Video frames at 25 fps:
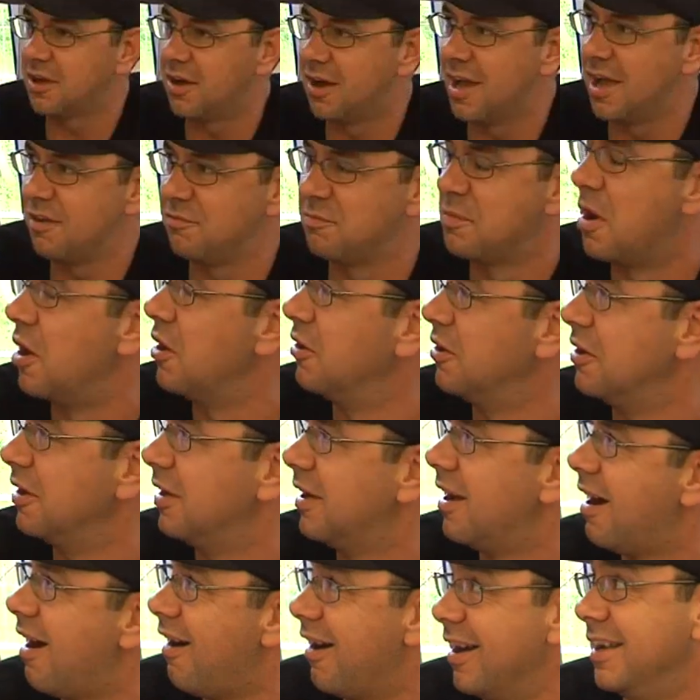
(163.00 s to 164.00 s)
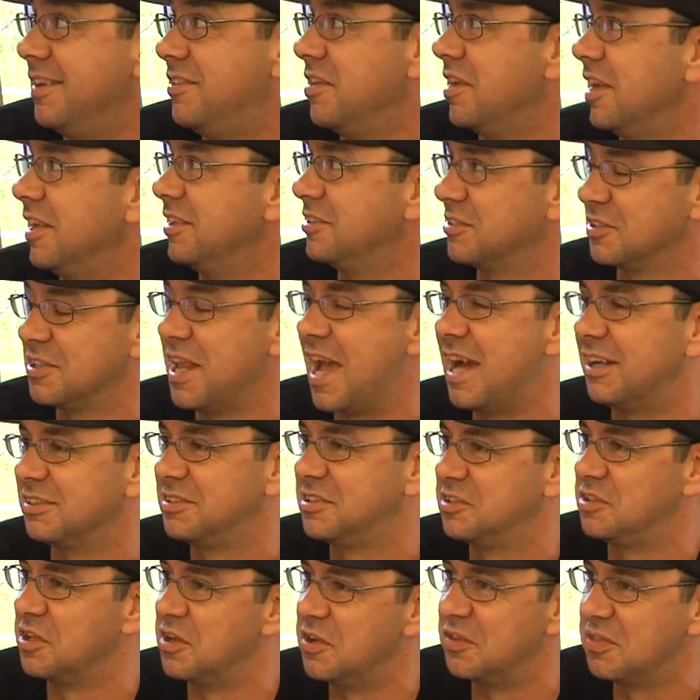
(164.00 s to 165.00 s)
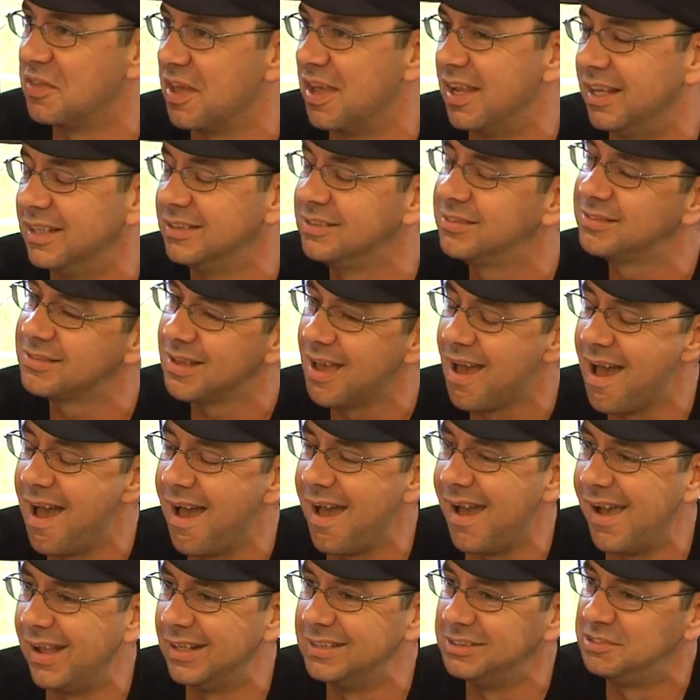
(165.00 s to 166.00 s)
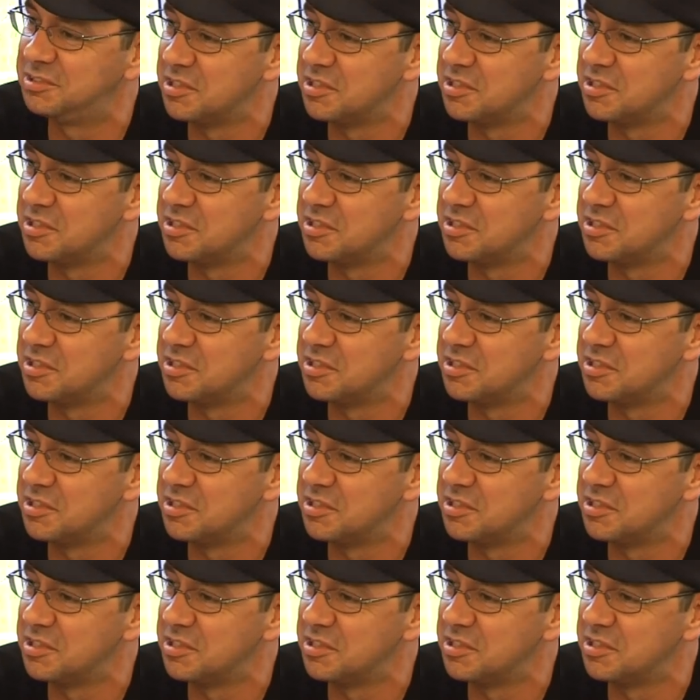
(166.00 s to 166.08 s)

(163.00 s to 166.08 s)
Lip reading: I have my own ideas on how to do things, and